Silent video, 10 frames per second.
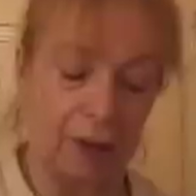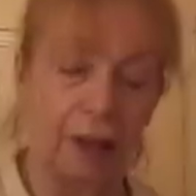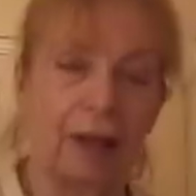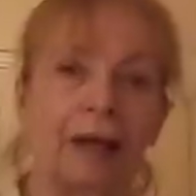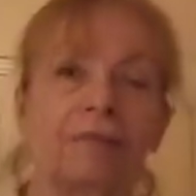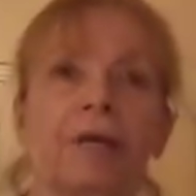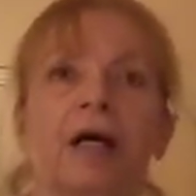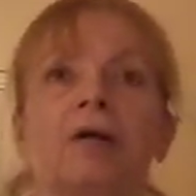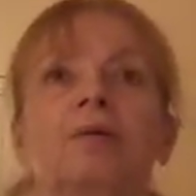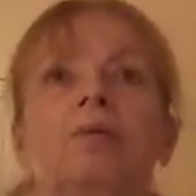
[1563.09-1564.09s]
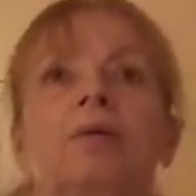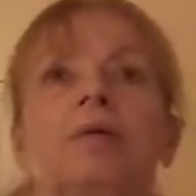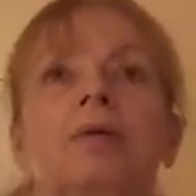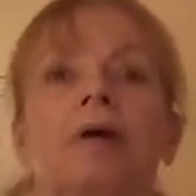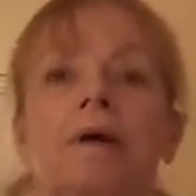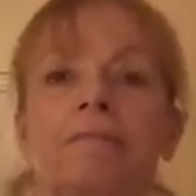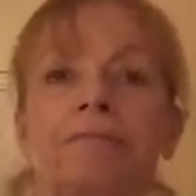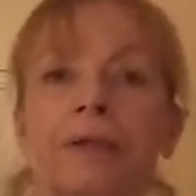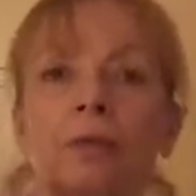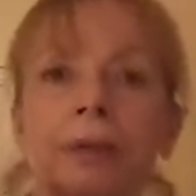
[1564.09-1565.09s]
You have no
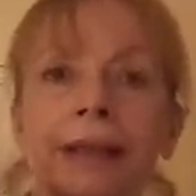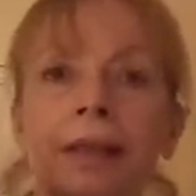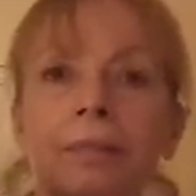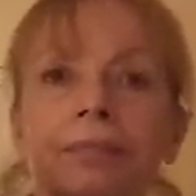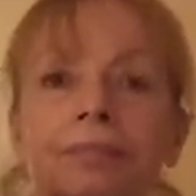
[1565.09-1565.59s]
filter